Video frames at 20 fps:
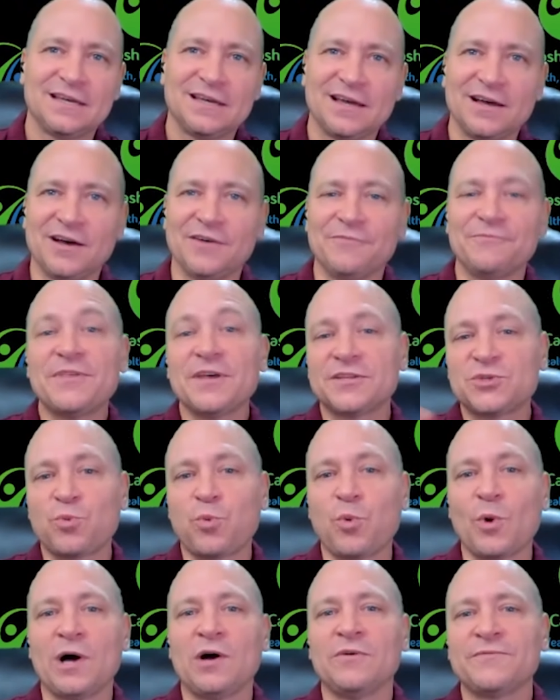Of the
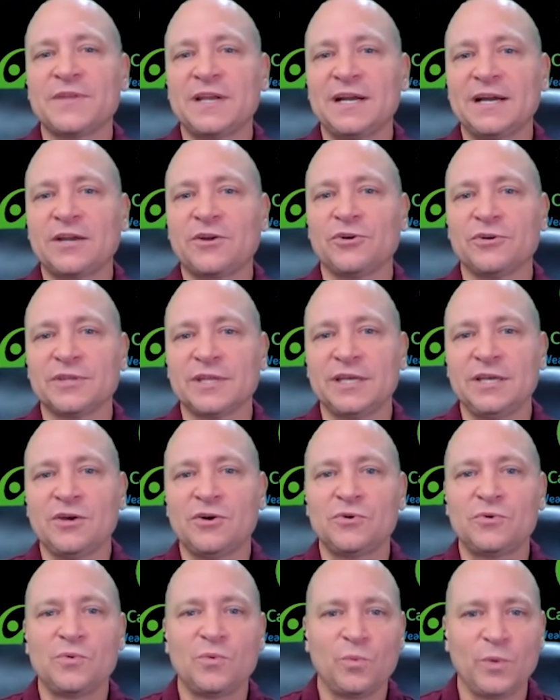12 that I currently
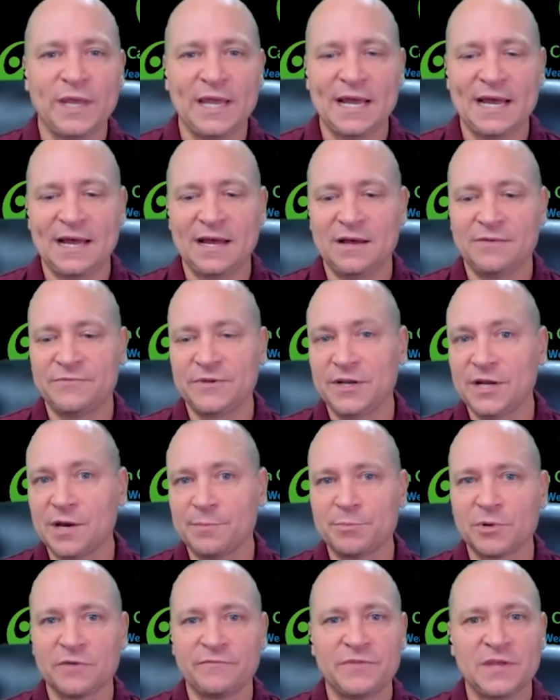own, we have a
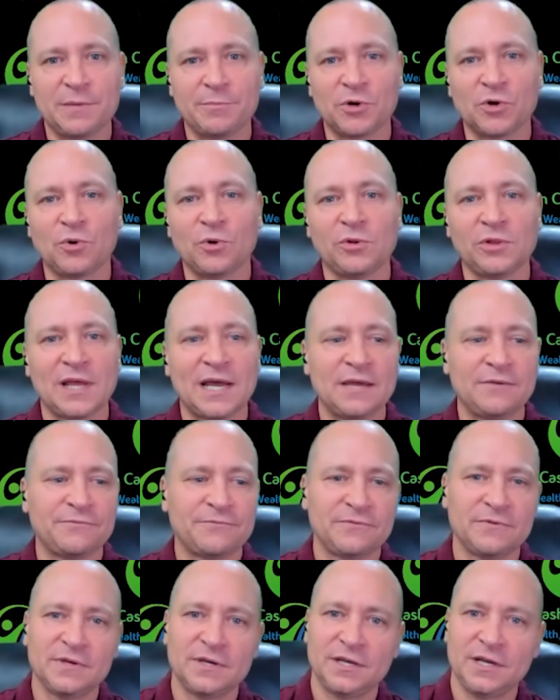number of them are whole
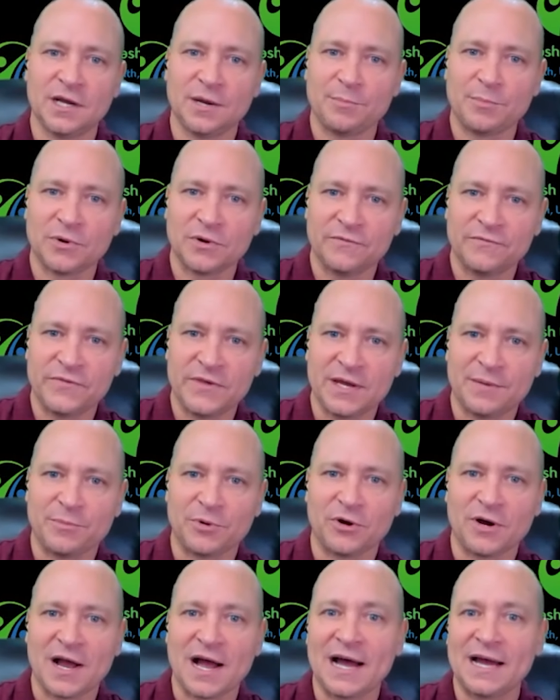life, a number of them
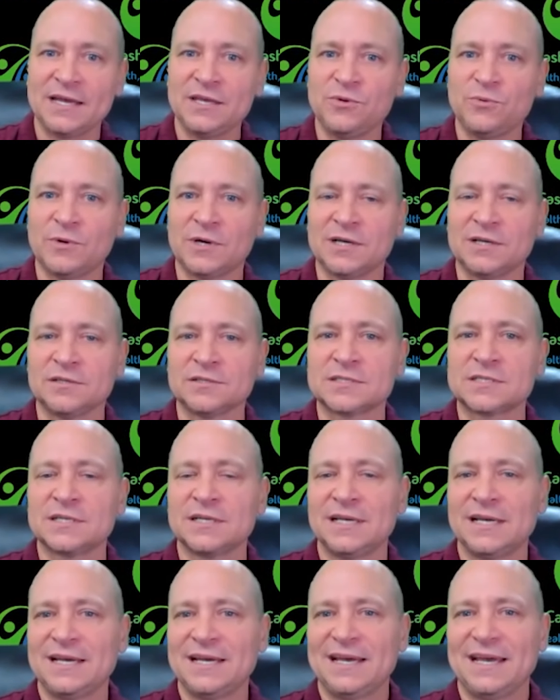are IULs,
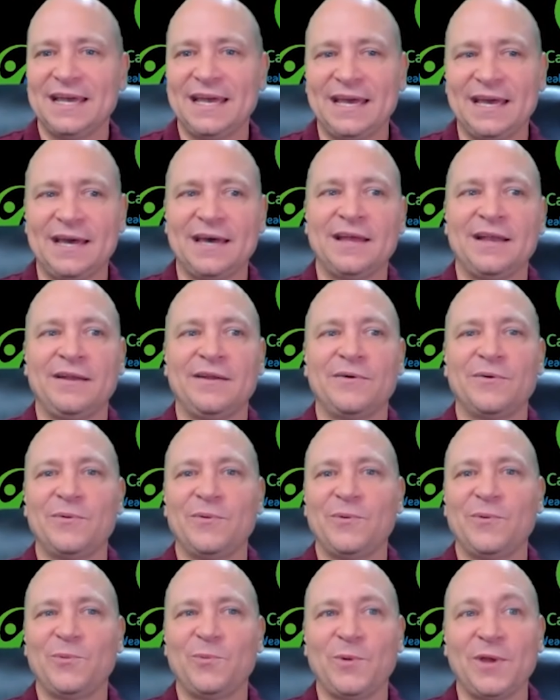and
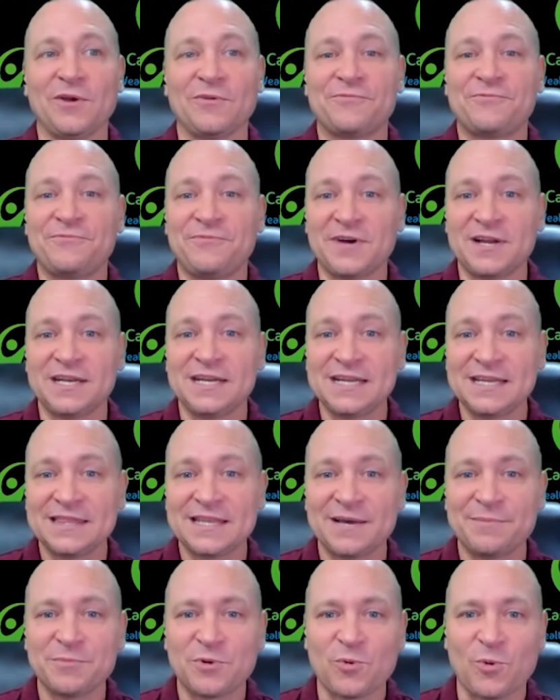we are funding
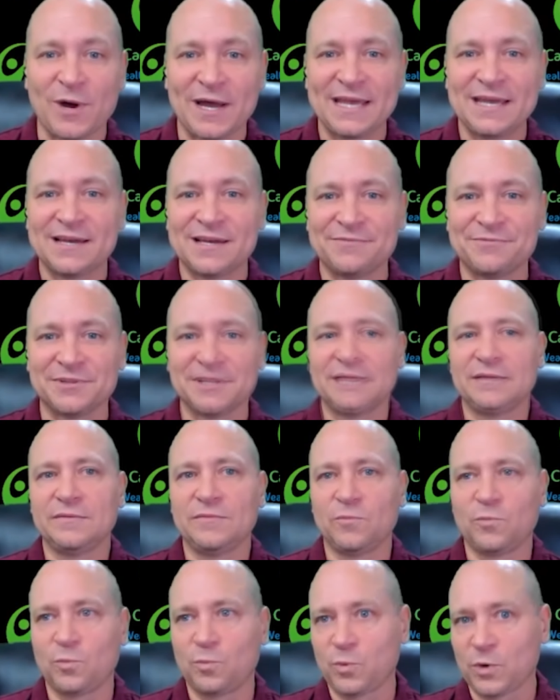them quite heavily.
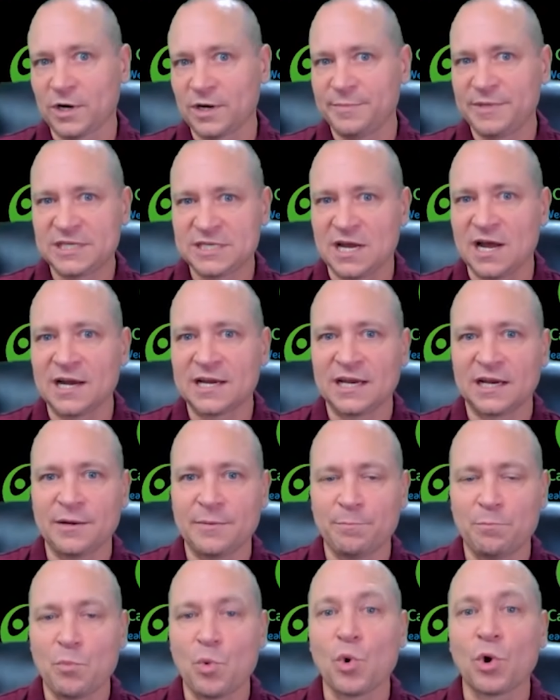We're going to be talking
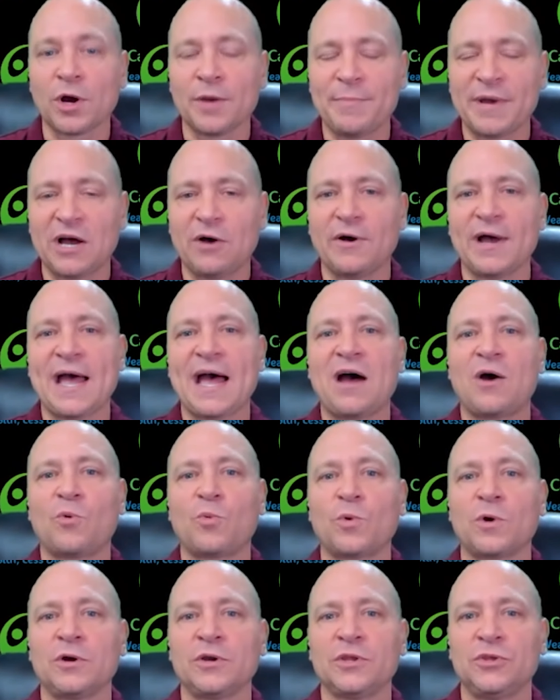more about how
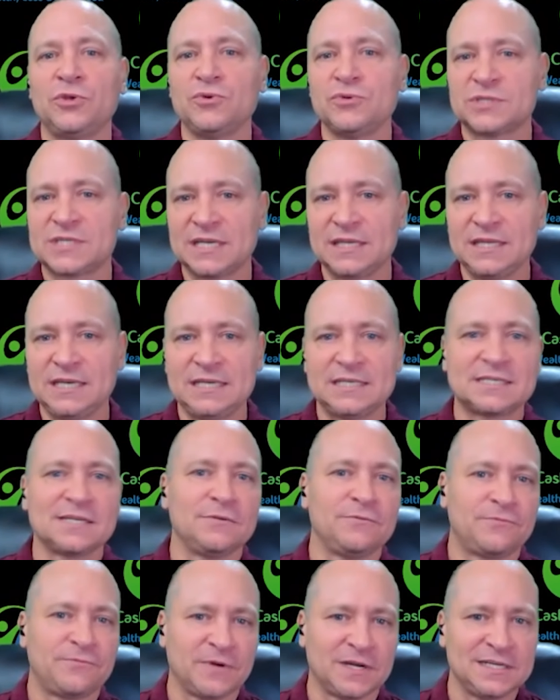we're using these
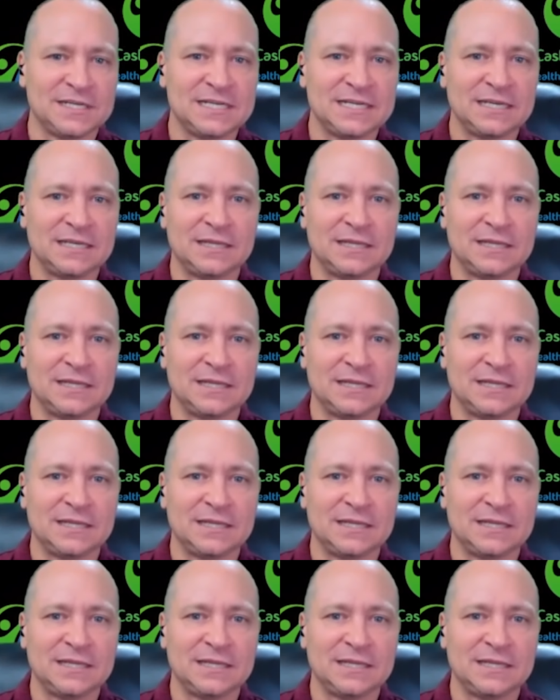and funding